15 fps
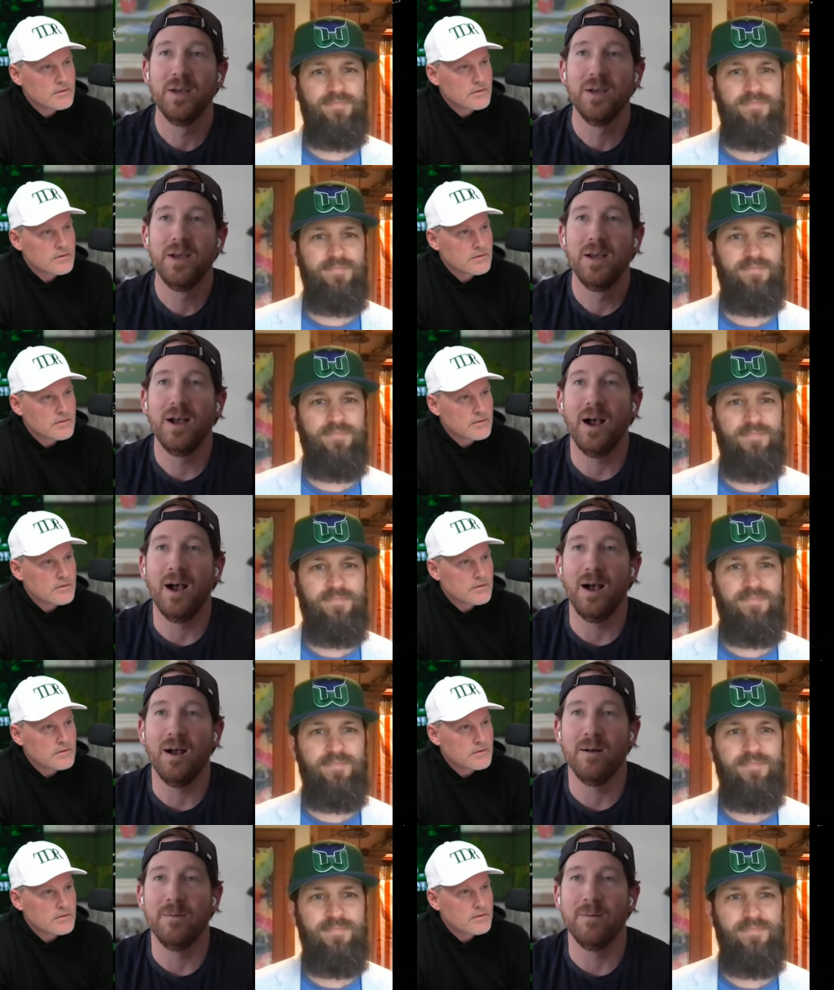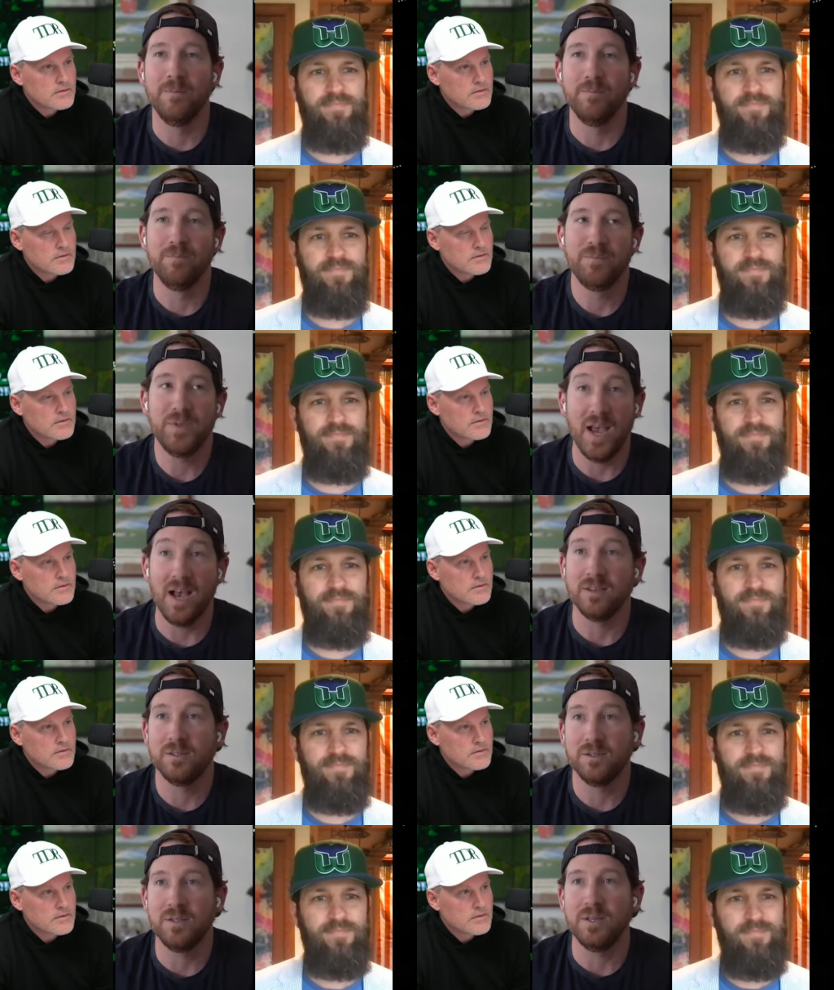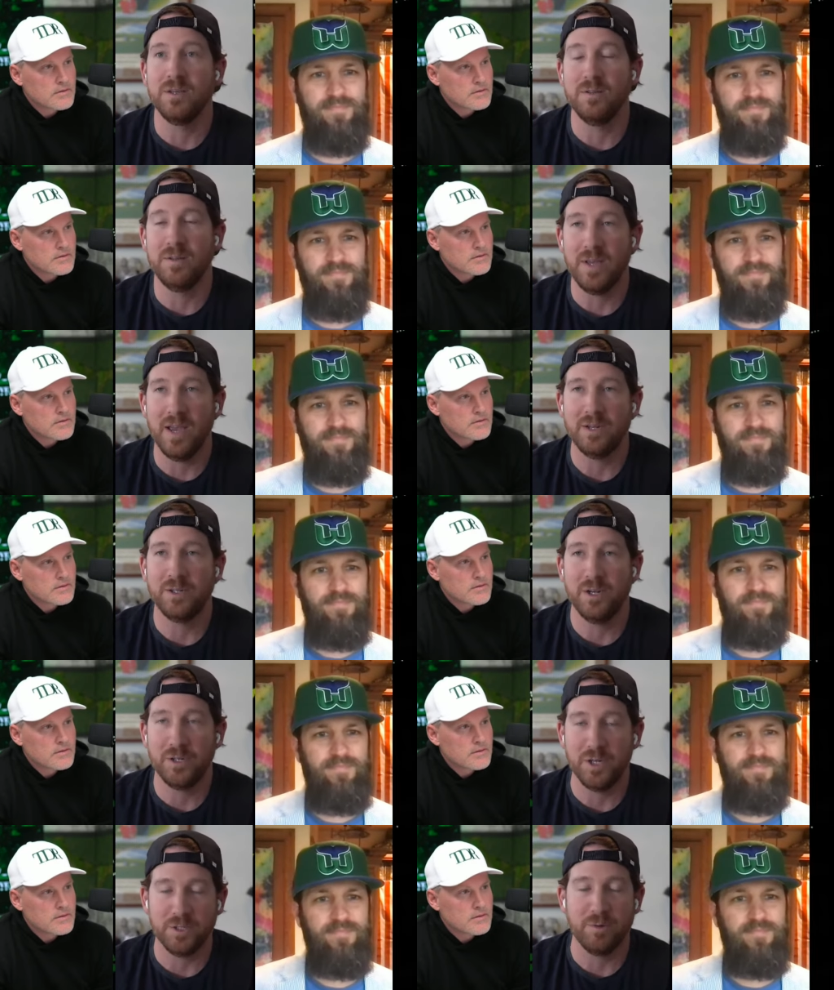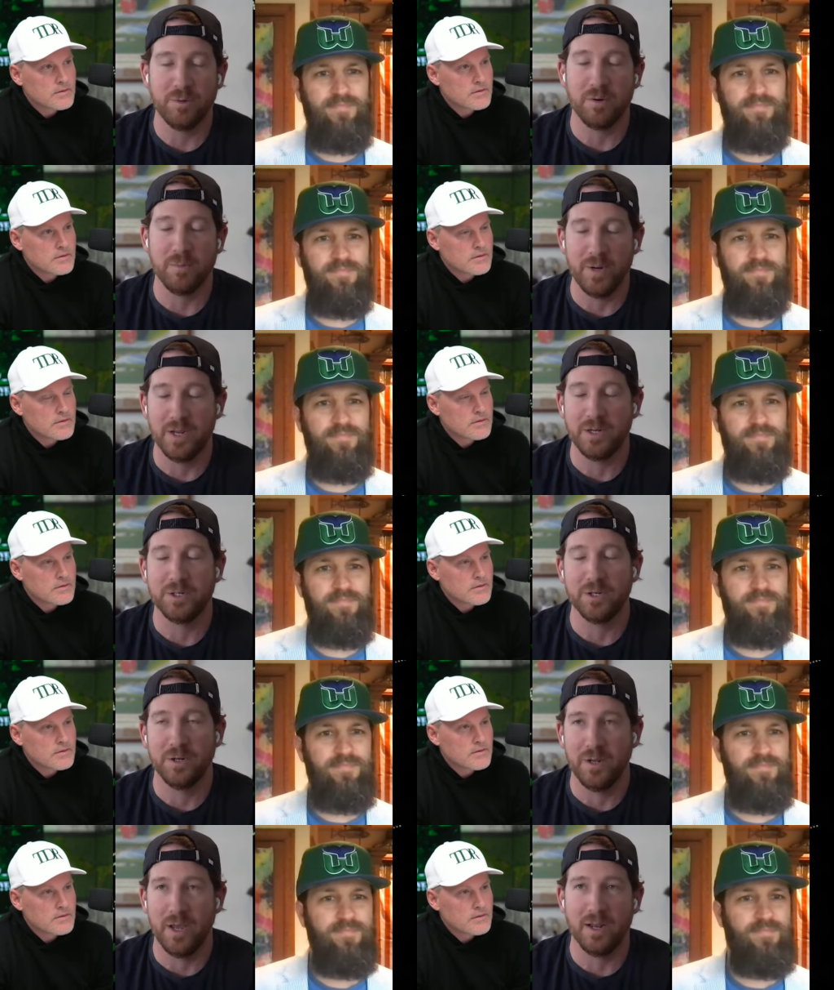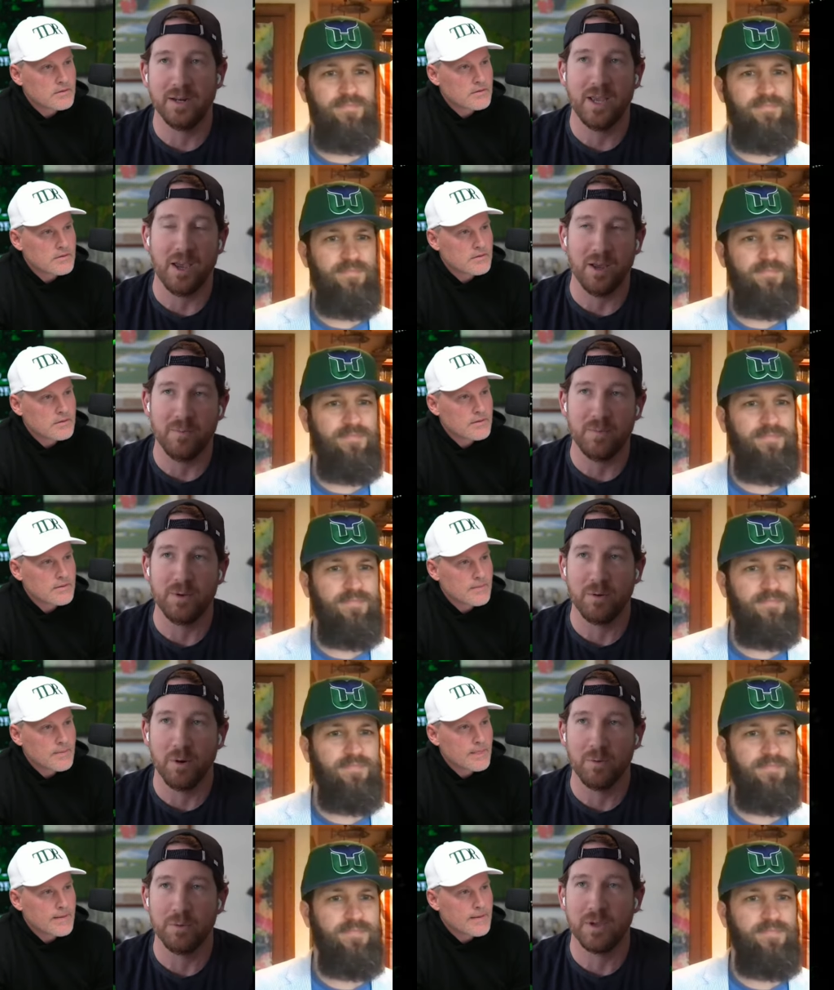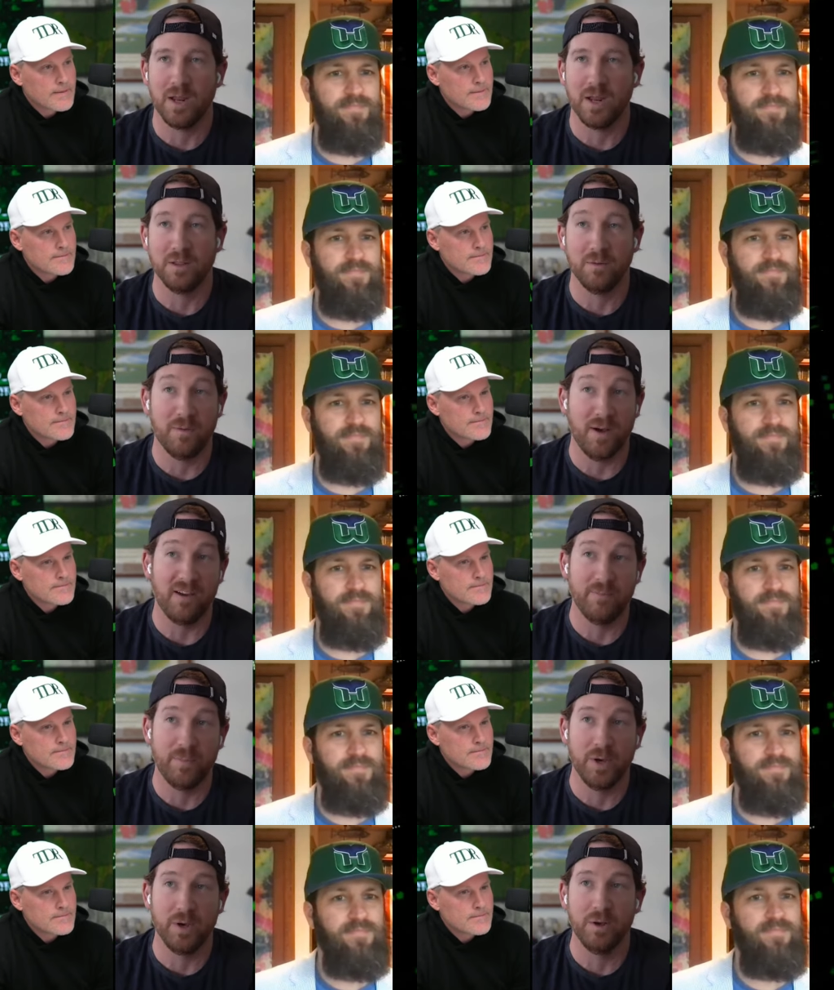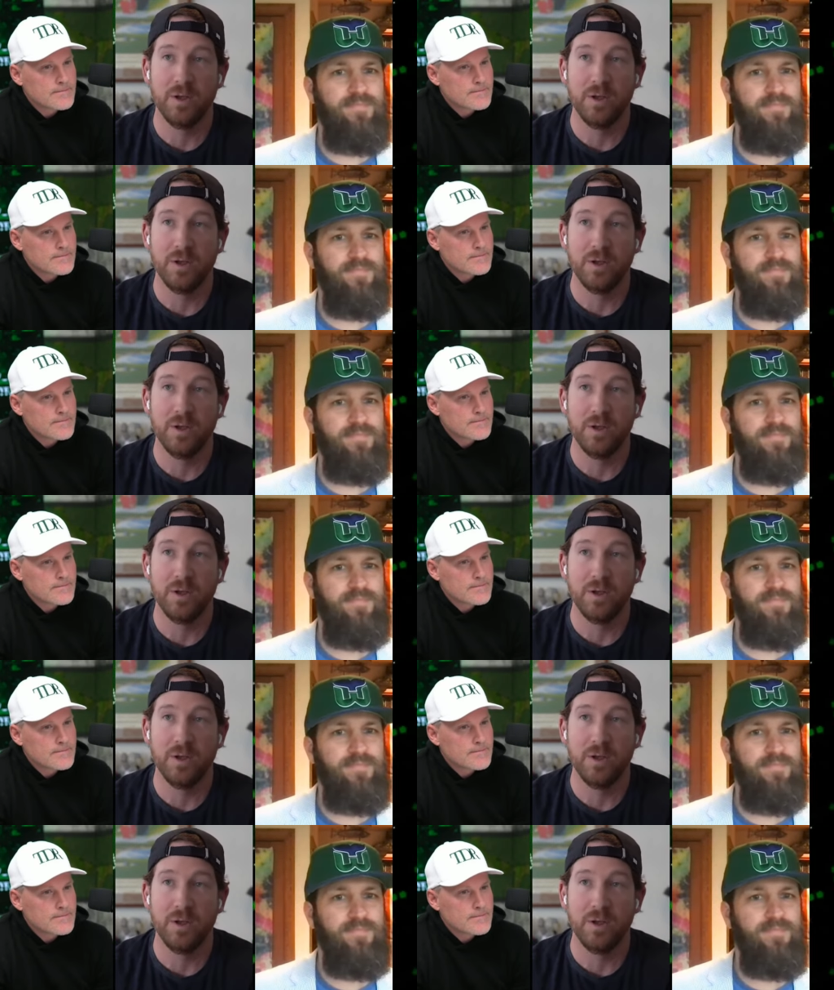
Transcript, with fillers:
Speaker 1: Um, yes, the the HHS recommendation and Canopy Growth getting the five bill